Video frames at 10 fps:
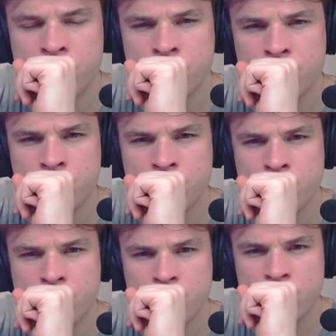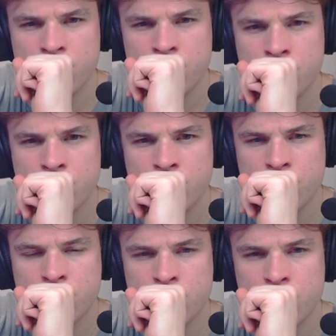
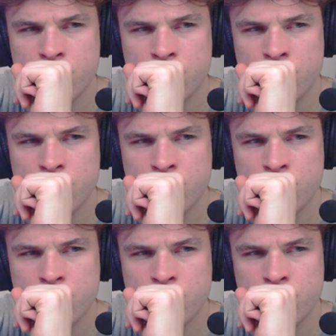(silence)